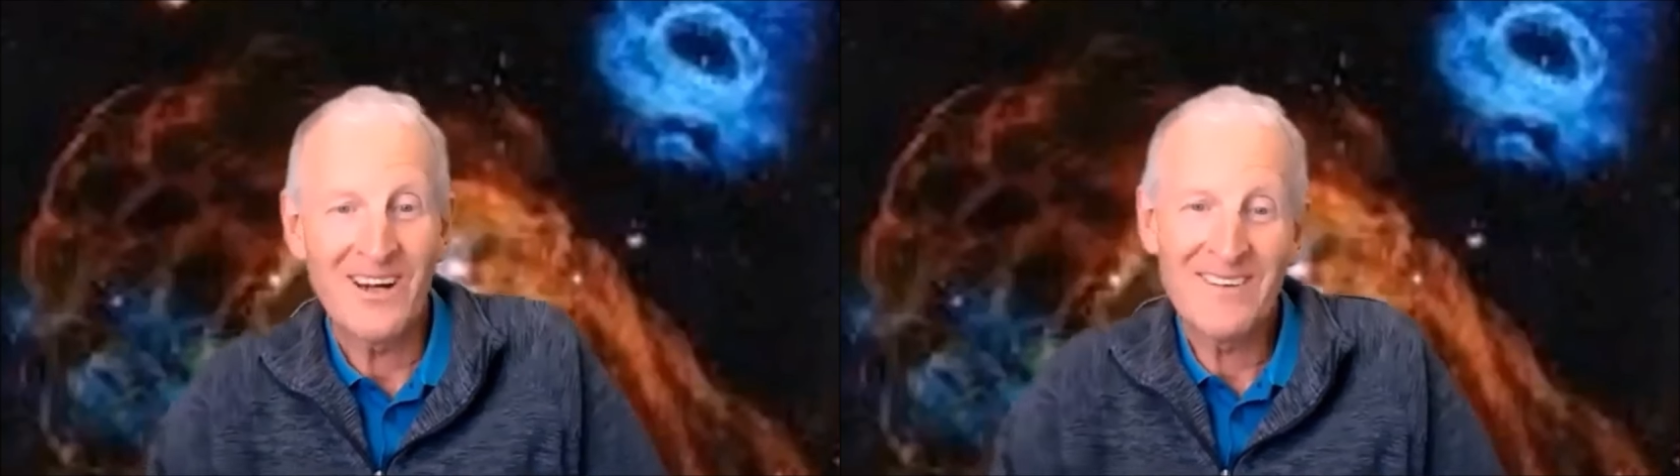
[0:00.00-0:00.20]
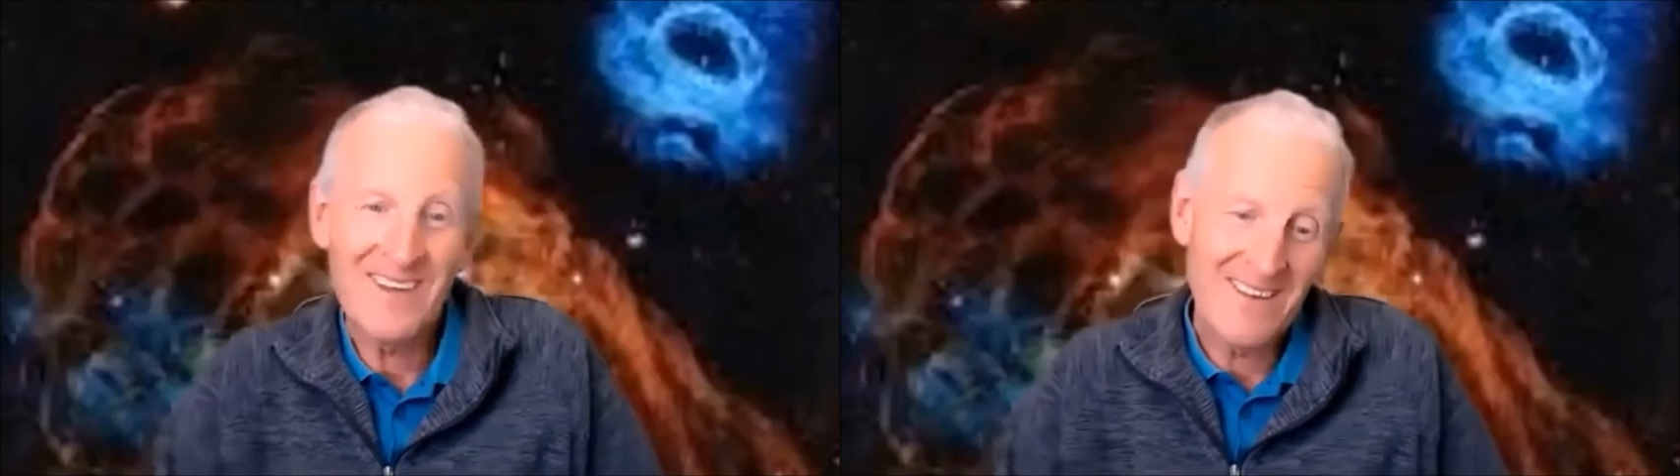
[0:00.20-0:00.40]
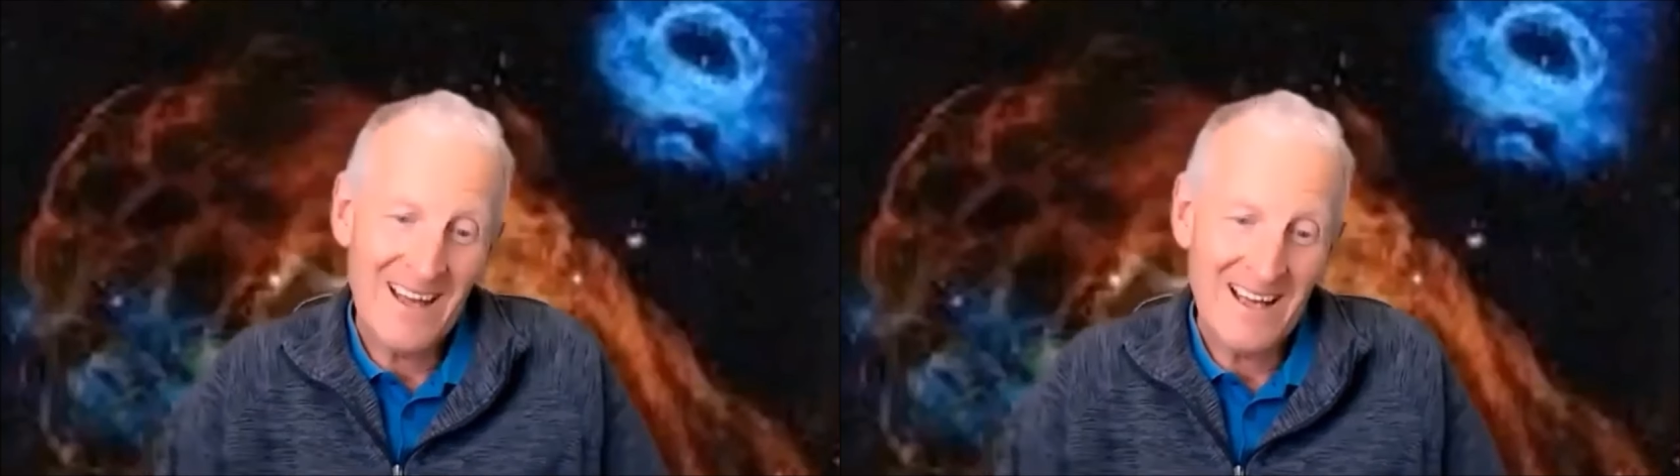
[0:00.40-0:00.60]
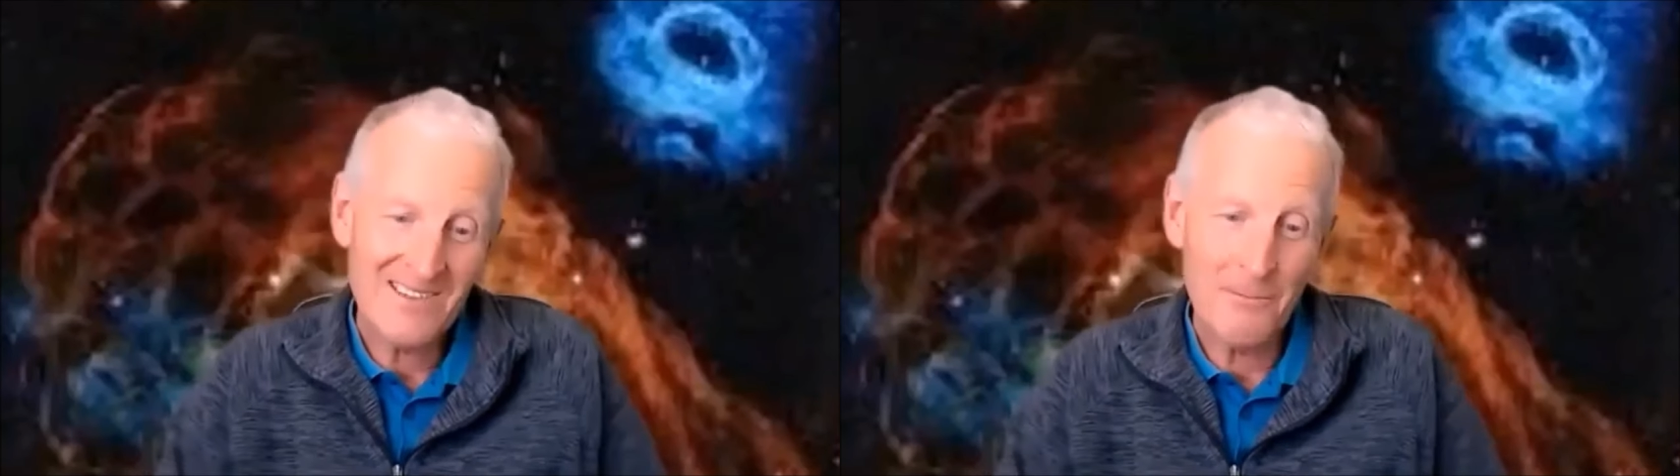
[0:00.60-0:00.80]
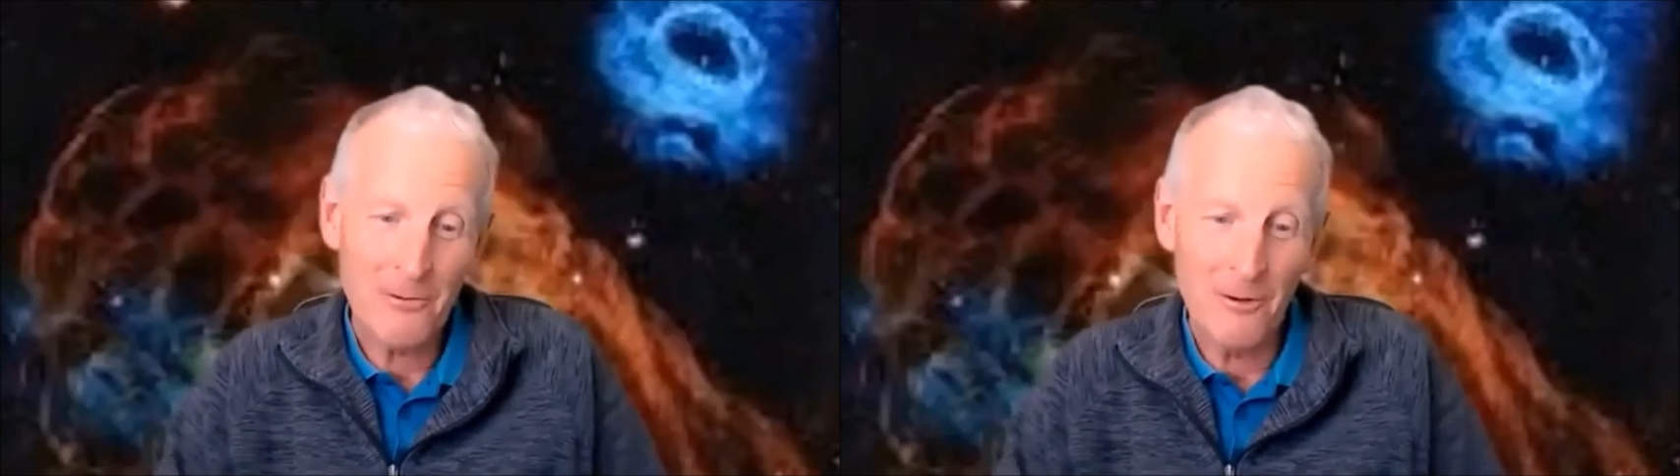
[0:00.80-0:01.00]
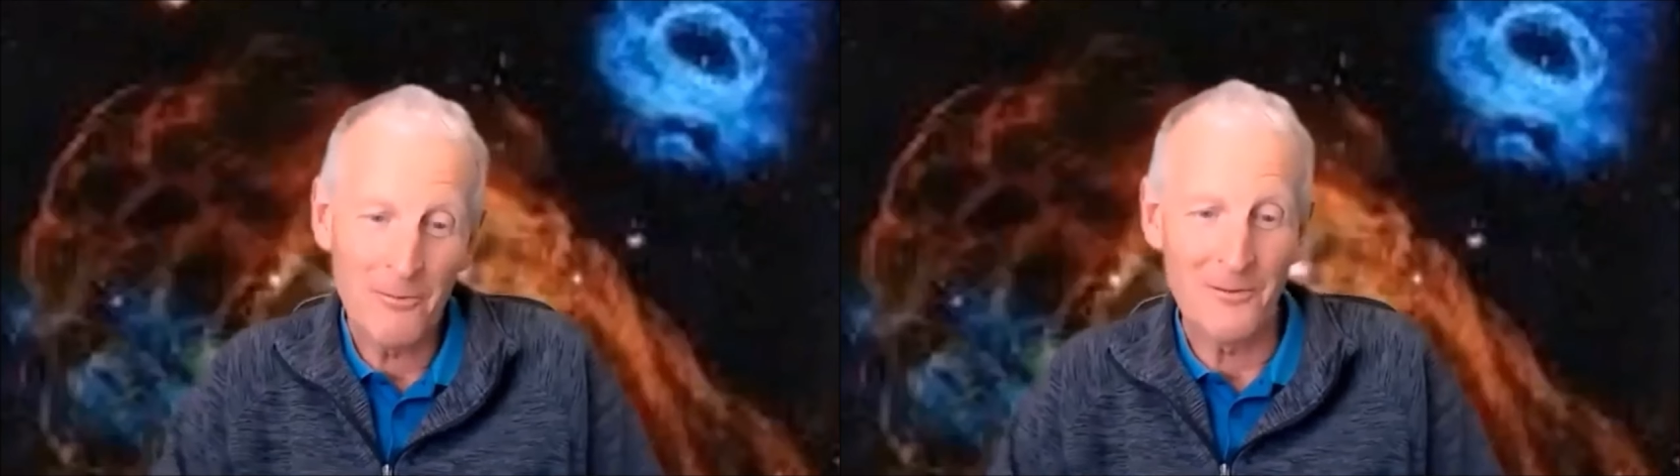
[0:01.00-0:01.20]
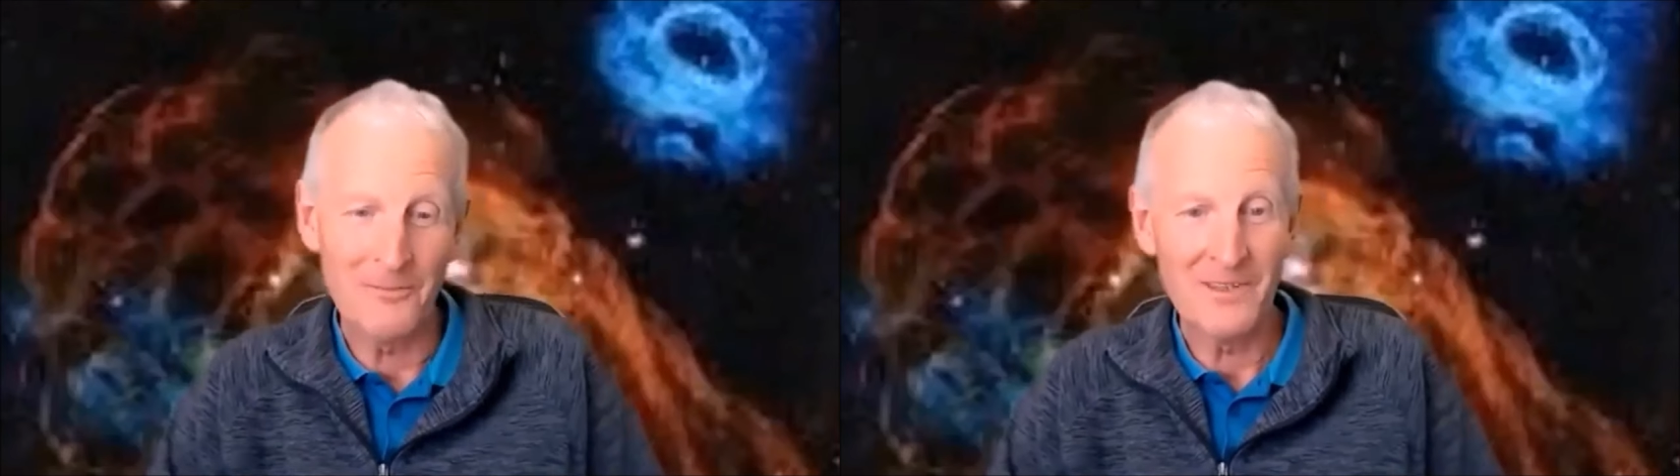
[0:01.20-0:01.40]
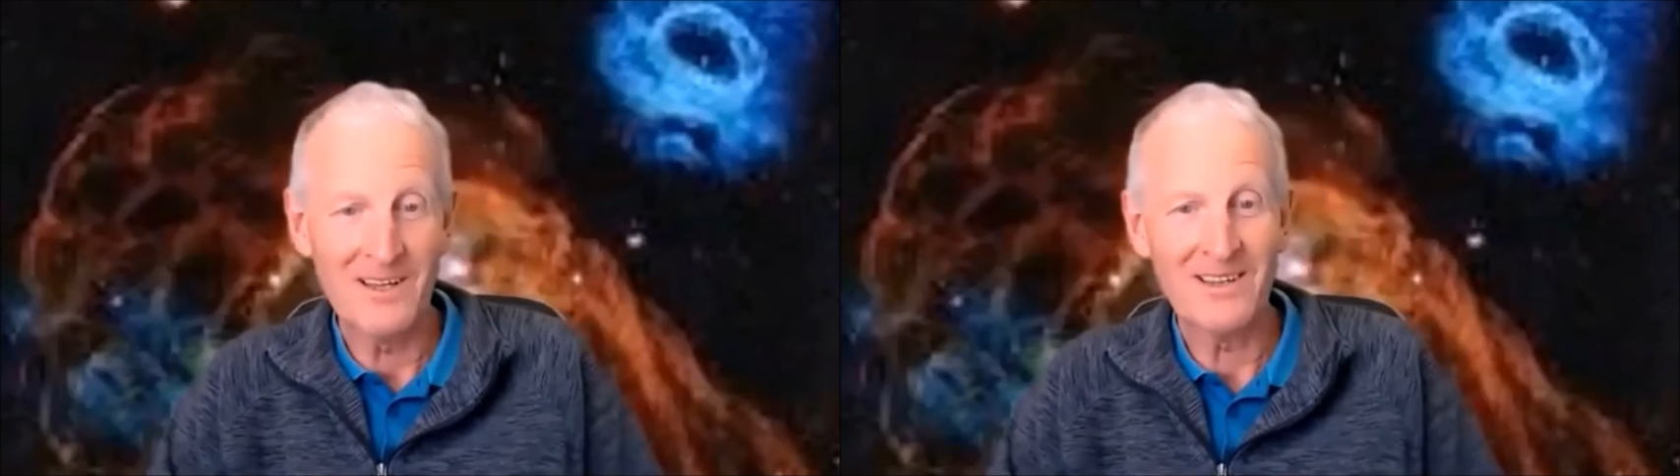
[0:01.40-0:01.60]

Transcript: And that's the problem.